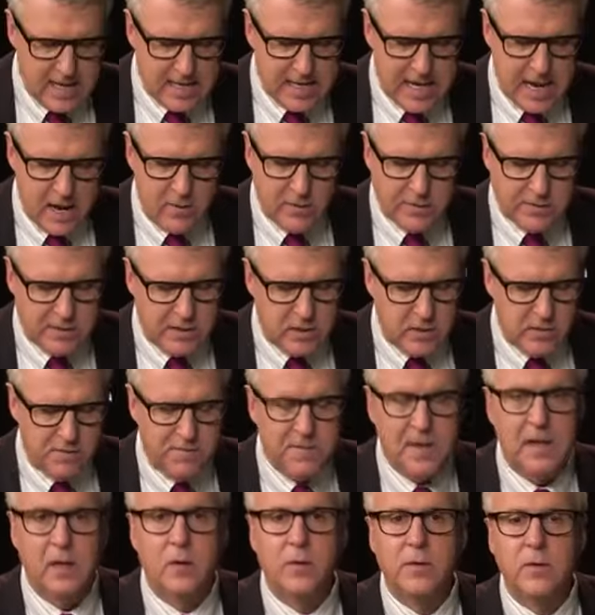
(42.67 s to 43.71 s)
Now a senior
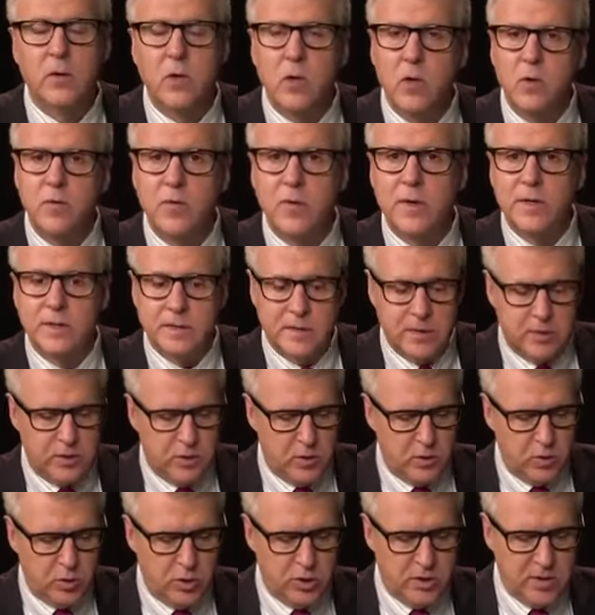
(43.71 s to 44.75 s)
fellow at the Hoover
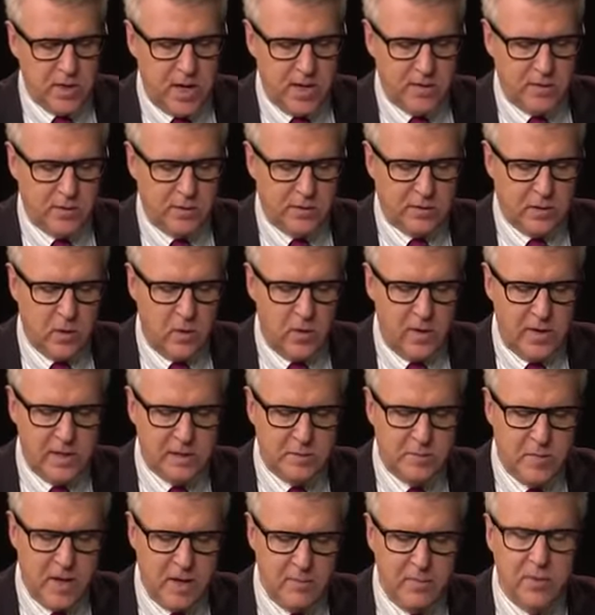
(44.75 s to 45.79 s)
Institution, Dr. Sowell
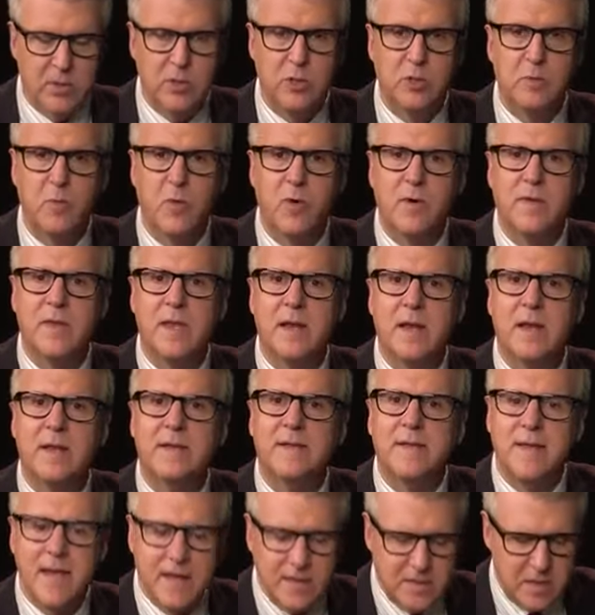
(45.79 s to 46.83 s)
has published more than a
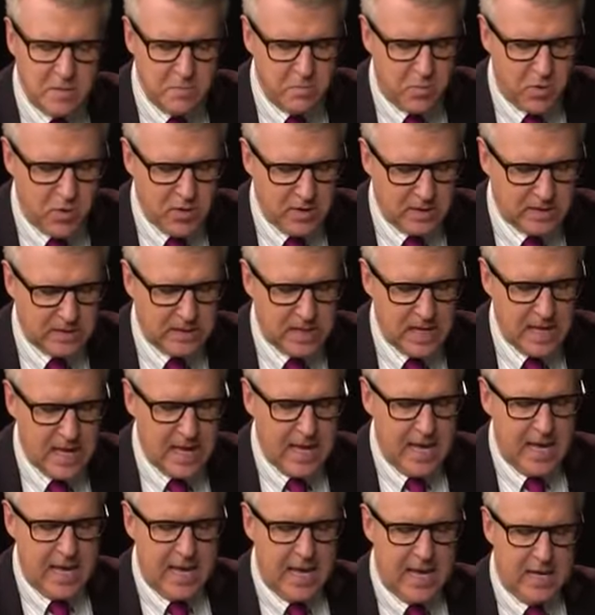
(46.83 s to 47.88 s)
dozen books,
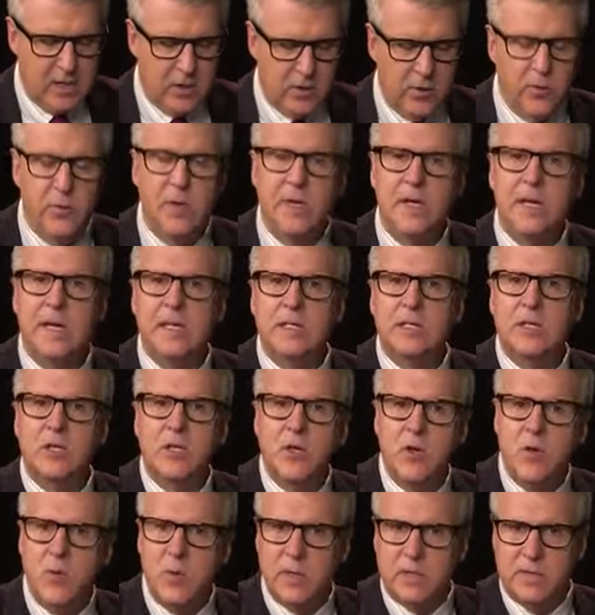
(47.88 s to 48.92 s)
including his
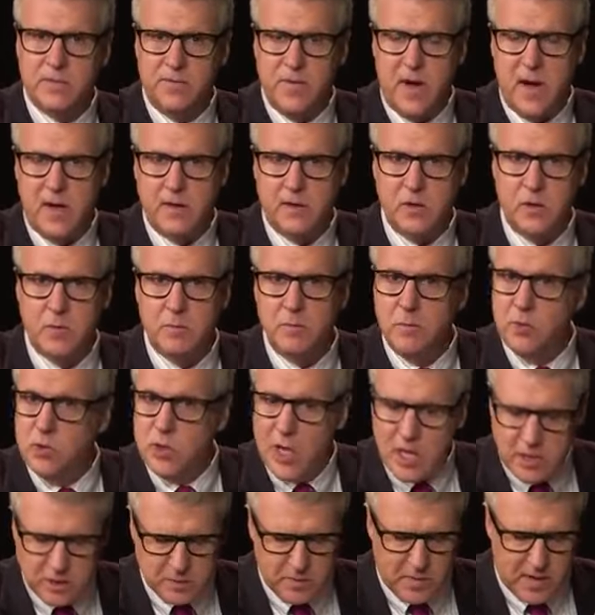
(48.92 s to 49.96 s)
newest volume,
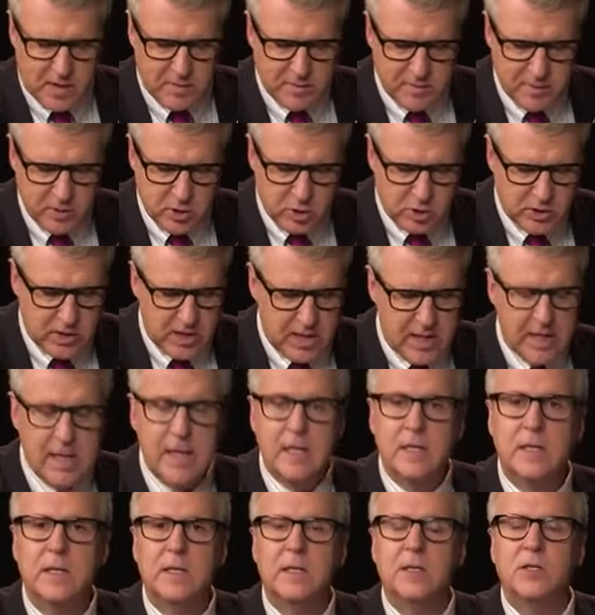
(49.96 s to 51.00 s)
just published,
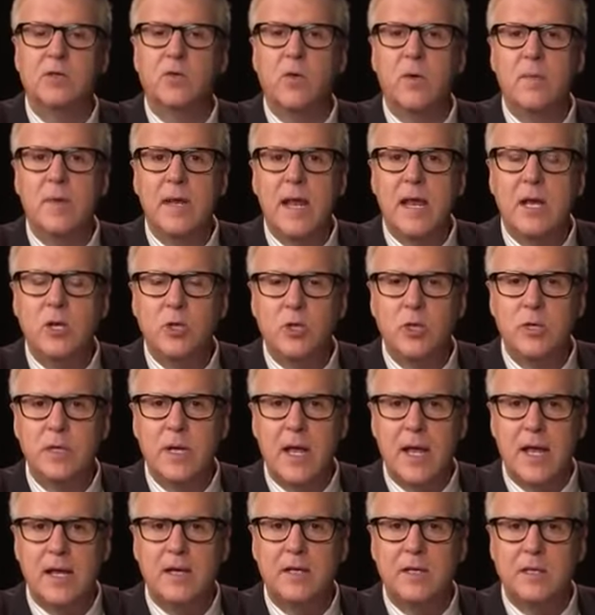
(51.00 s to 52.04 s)

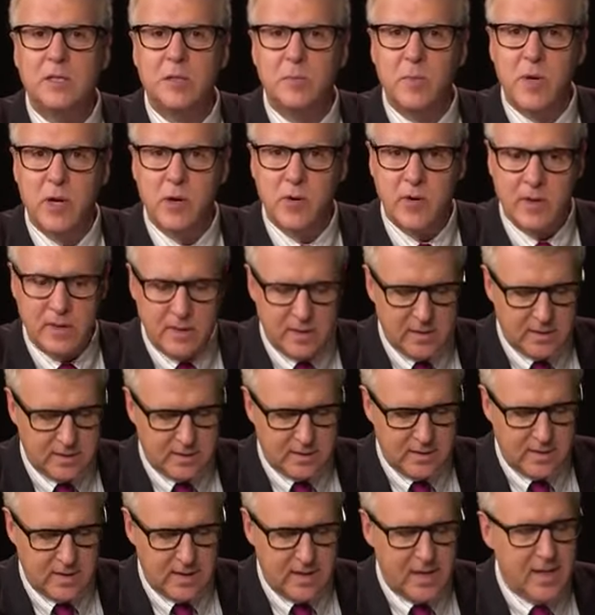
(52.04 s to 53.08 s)
Discrimination and Disparities.